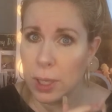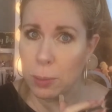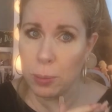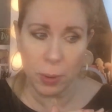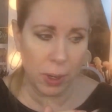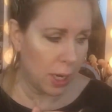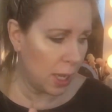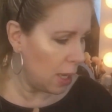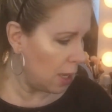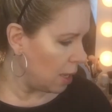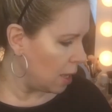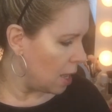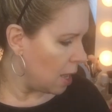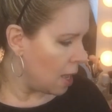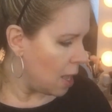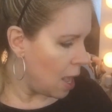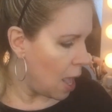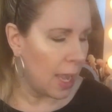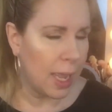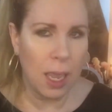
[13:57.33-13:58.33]
pretty.
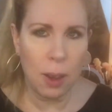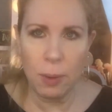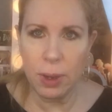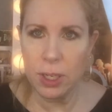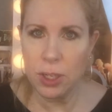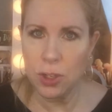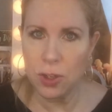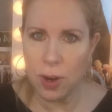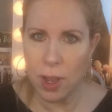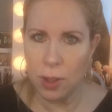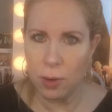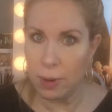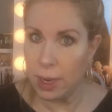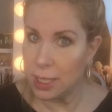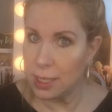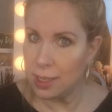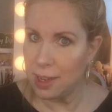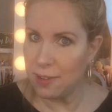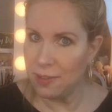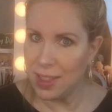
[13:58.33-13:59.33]
I can't wait to try the
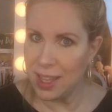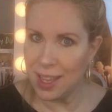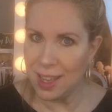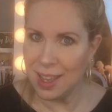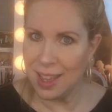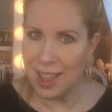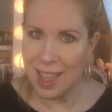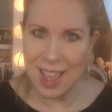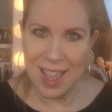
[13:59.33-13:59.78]
rest of the